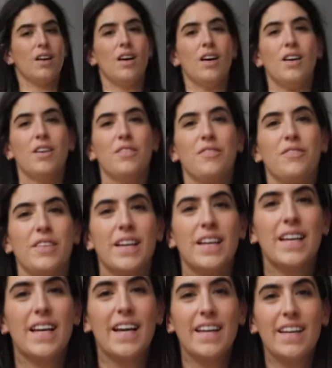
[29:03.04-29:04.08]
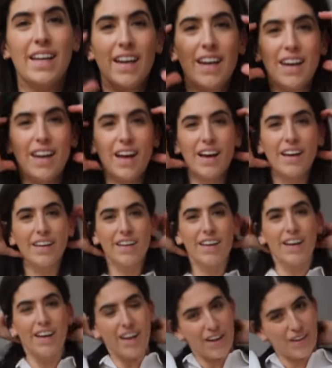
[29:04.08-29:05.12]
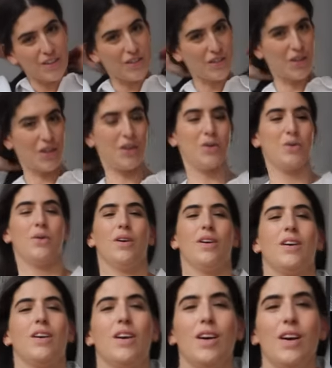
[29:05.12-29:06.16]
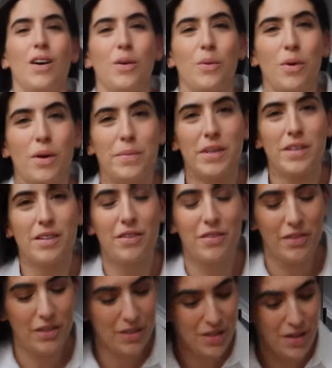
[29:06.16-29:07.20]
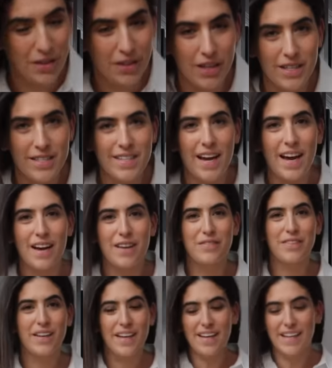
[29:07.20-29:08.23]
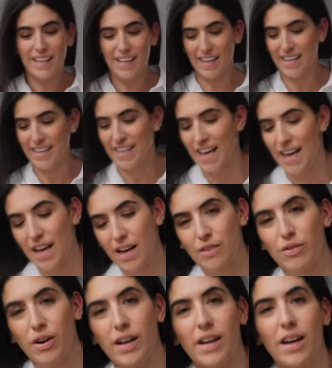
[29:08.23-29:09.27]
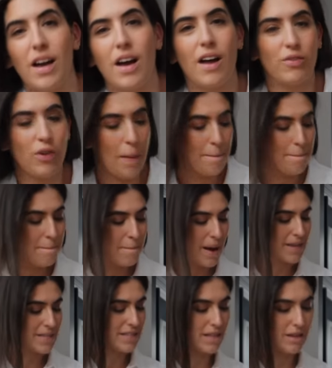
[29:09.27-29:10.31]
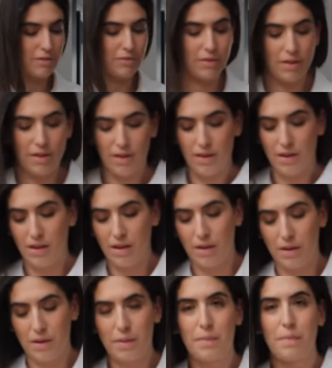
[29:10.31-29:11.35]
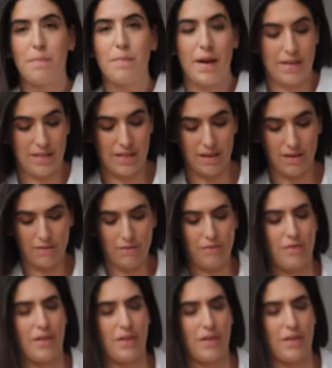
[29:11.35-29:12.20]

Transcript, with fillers: Oh, feeling like a new woman. Feels so good to have clean hair. Right, I've got a massive, massive